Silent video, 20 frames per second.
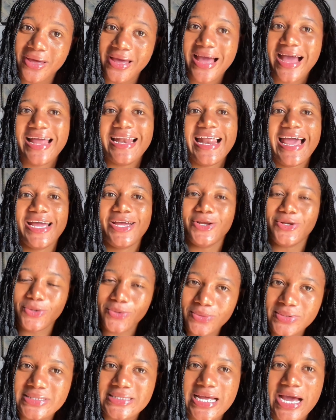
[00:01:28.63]
I like
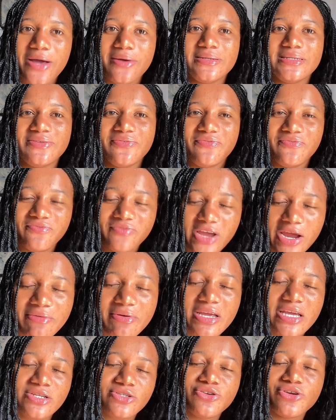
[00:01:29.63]
note down the
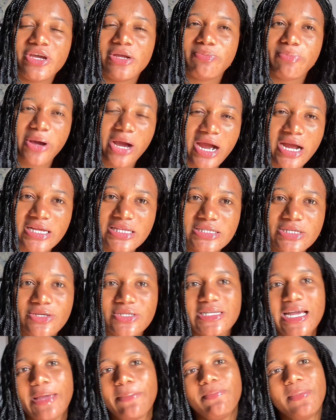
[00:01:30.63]
very intricate parts because
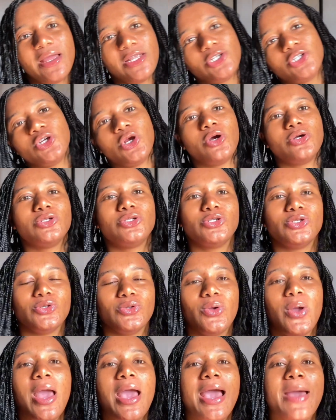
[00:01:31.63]
I made sure
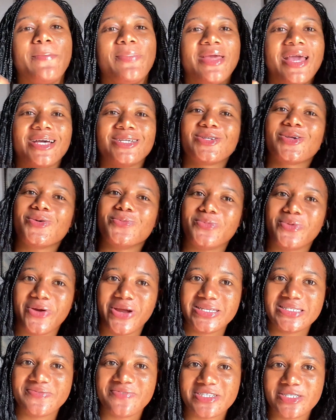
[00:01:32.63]
to be as
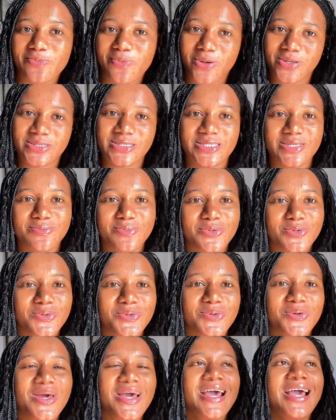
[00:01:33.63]
comprehensive as
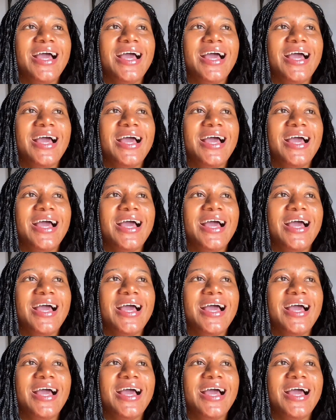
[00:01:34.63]
possible.